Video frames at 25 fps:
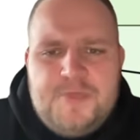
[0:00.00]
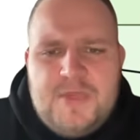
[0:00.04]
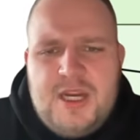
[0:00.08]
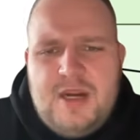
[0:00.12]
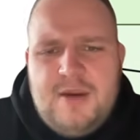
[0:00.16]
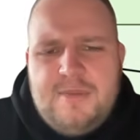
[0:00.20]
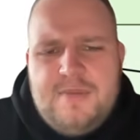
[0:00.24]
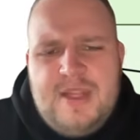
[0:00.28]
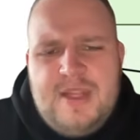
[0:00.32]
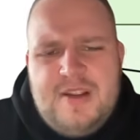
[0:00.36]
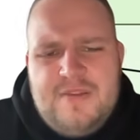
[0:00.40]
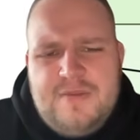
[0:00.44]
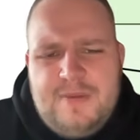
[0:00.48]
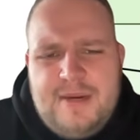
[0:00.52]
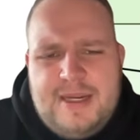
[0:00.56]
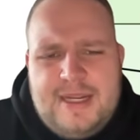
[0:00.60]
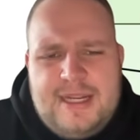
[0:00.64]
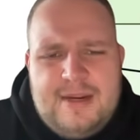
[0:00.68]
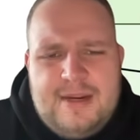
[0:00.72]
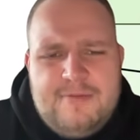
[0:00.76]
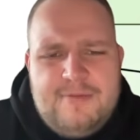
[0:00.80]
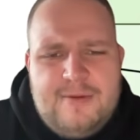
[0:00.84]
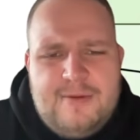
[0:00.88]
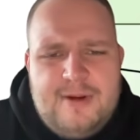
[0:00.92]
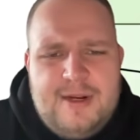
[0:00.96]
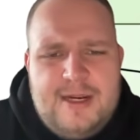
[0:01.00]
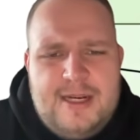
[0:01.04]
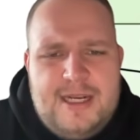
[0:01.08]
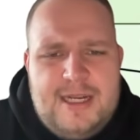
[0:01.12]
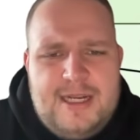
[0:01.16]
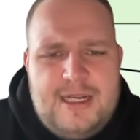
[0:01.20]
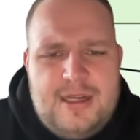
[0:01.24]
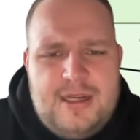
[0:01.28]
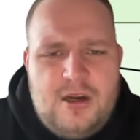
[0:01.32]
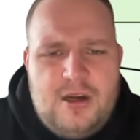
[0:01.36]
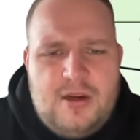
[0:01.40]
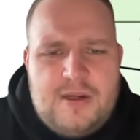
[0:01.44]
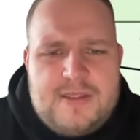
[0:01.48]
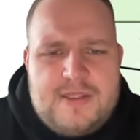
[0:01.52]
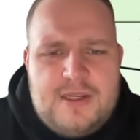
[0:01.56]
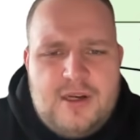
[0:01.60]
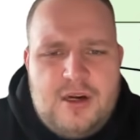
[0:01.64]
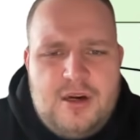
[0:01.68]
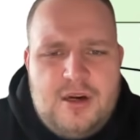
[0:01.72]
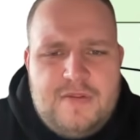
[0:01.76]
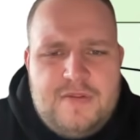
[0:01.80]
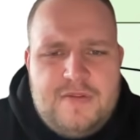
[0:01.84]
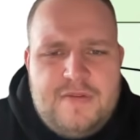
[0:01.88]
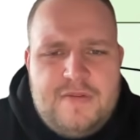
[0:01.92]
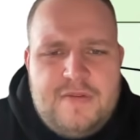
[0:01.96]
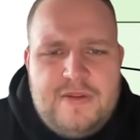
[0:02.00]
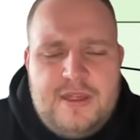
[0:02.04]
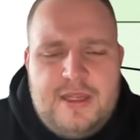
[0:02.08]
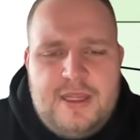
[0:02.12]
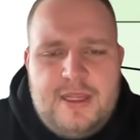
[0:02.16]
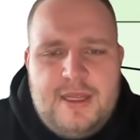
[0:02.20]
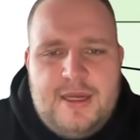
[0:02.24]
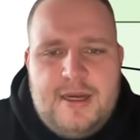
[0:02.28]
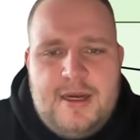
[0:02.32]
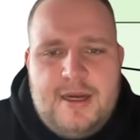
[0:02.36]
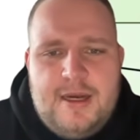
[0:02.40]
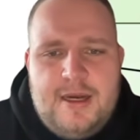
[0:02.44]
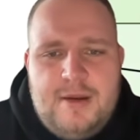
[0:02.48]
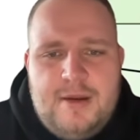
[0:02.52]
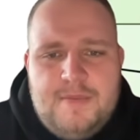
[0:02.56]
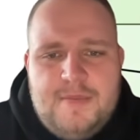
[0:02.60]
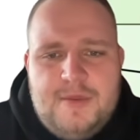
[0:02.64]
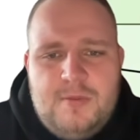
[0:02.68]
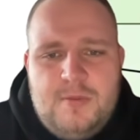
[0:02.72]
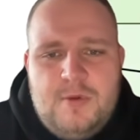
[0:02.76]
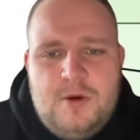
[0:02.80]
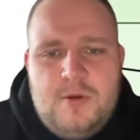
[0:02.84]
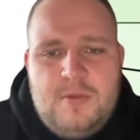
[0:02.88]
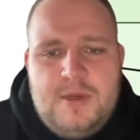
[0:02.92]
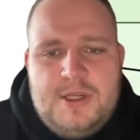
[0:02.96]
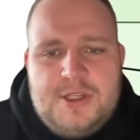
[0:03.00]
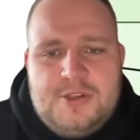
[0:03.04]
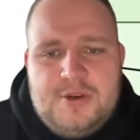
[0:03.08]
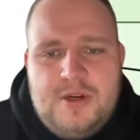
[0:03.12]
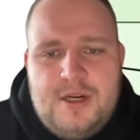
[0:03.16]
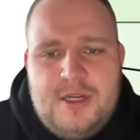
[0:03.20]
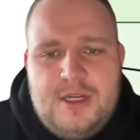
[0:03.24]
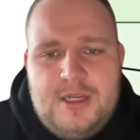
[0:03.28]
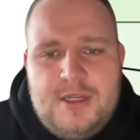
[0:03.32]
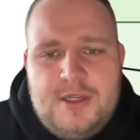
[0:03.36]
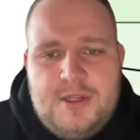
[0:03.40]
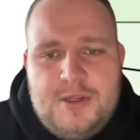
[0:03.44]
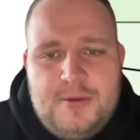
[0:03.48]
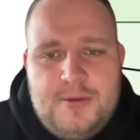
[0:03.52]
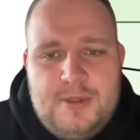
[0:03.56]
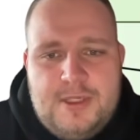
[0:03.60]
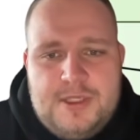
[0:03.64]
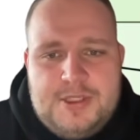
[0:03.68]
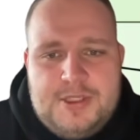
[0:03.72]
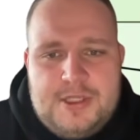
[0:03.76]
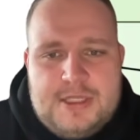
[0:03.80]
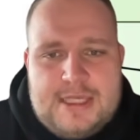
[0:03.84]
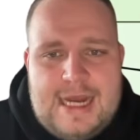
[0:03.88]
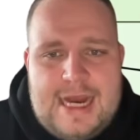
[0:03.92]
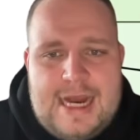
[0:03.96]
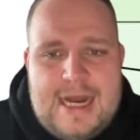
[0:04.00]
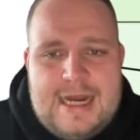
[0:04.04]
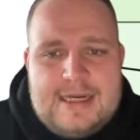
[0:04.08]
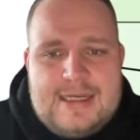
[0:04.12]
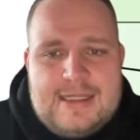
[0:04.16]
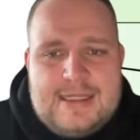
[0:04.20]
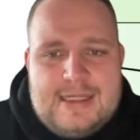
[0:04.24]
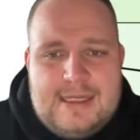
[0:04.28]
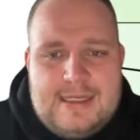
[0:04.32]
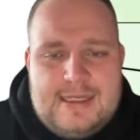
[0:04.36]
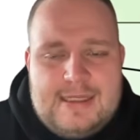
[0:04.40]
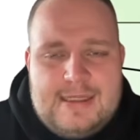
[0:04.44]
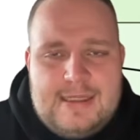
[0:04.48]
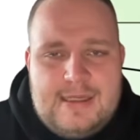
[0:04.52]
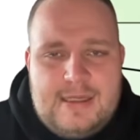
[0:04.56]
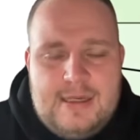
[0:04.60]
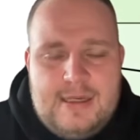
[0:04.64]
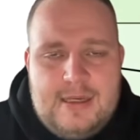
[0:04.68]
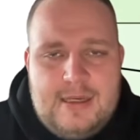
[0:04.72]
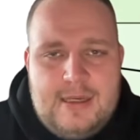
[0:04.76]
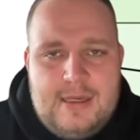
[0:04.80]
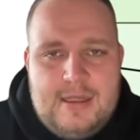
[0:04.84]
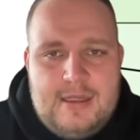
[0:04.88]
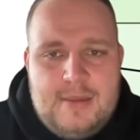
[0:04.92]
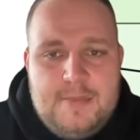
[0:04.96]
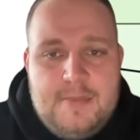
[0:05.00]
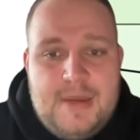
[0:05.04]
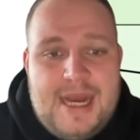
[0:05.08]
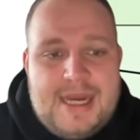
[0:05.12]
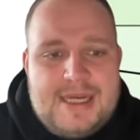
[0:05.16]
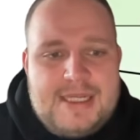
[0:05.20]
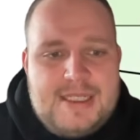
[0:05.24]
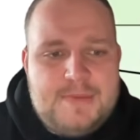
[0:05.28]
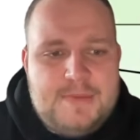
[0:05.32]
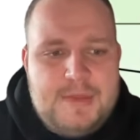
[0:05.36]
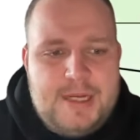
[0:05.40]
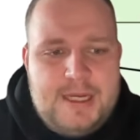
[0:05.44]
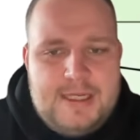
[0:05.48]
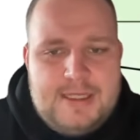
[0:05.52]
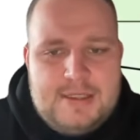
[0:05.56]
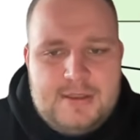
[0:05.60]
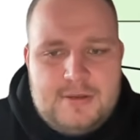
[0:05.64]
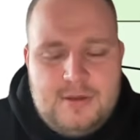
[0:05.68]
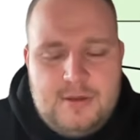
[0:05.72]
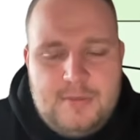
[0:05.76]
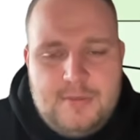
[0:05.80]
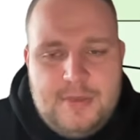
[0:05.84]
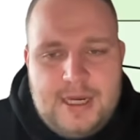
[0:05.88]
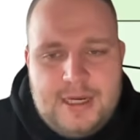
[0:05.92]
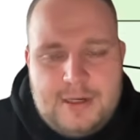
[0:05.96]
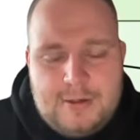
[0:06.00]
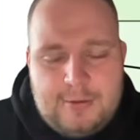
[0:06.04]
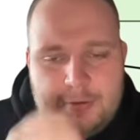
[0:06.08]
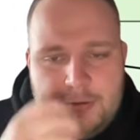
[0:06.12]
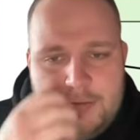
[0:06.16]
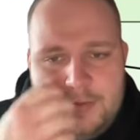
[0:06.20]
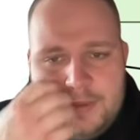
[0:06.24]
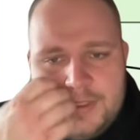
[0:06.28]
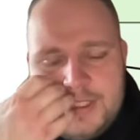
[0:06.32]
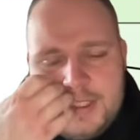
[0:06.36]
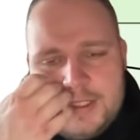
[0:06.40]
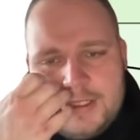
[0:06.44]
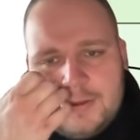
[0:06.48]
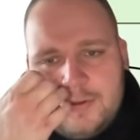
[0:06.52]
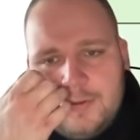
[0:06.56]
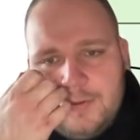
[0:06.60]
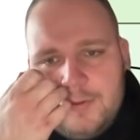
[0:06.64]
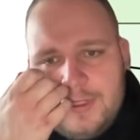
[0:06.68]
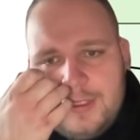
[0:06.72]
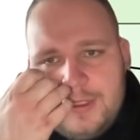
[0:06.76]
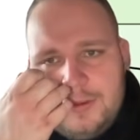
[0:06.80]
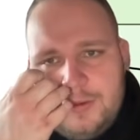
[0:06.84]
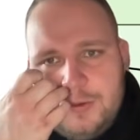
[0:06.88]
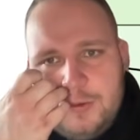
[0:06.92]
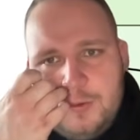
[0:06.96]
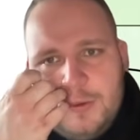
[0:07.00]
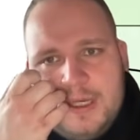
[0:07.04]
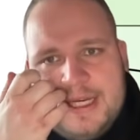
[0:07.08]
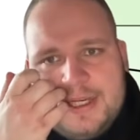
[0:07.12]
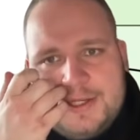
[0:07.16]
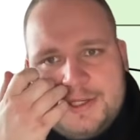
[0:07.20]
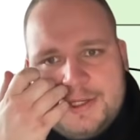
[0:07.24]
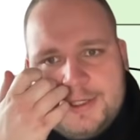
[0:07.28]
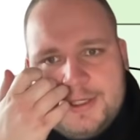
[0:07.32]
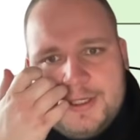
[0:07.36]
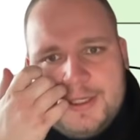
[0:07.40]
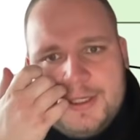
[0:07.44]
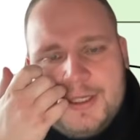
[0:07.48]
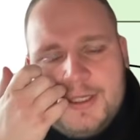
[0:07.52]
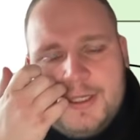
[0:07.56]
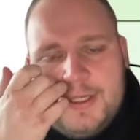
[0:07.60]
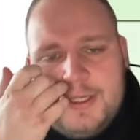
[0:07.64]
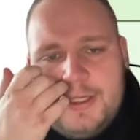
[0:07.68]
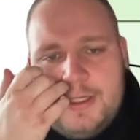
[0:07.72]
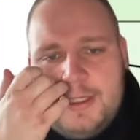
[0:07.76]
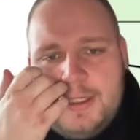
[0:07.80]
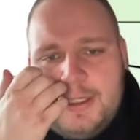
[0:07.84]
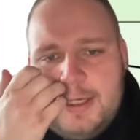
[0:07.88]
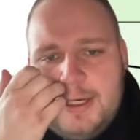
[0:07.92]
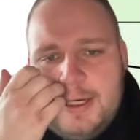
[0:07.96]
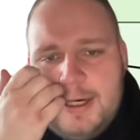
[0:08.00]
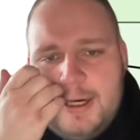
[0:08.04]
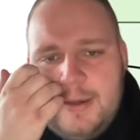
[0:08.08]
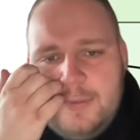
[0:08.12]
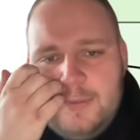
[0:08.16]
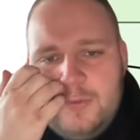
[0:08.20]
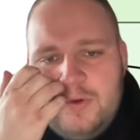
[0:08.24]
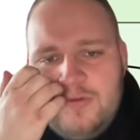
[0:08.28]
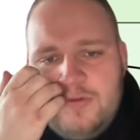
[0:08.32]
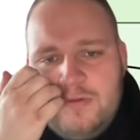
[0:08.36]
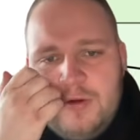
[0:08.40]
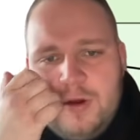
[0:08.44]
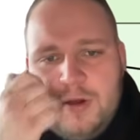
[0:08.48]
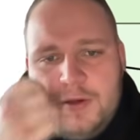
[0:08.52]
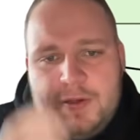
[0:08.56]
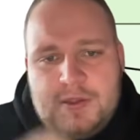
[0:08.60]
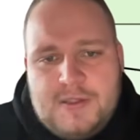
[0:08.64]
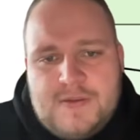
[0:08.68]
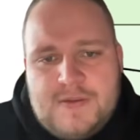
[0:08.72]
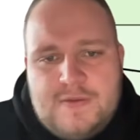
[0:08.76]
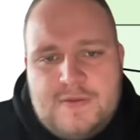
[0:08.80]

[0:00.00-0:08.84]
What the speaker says: If we get really locked off, then what we're trying to do is just access the backspace or the back room, as it's called in Norwegian, with runners